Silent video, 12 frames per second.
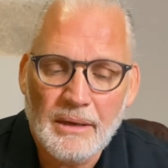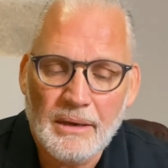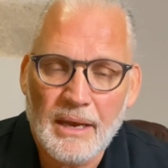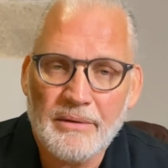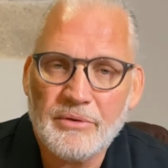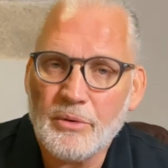
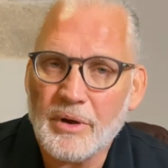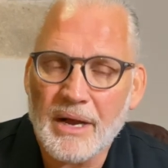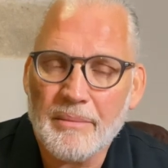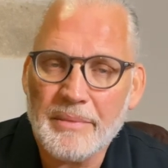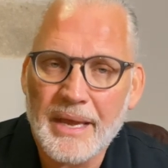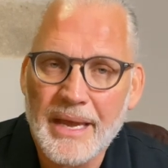every
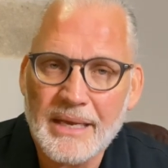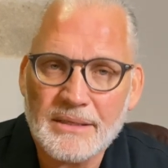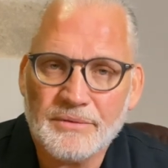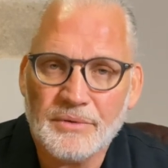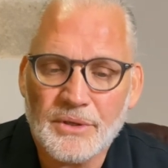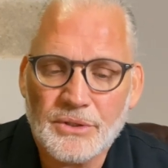realm there is
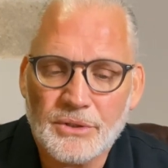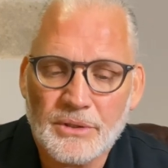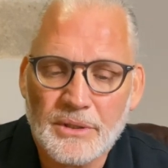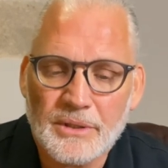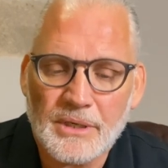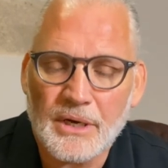
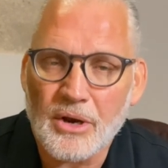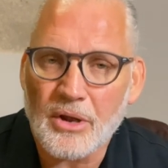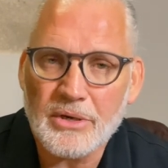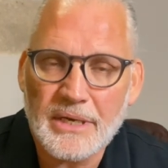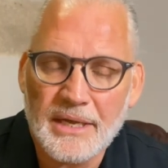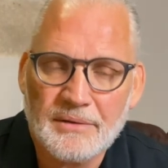virtually that are
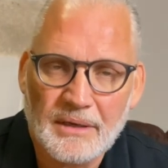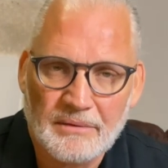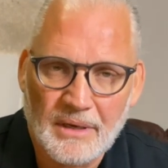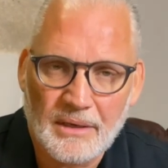not native to,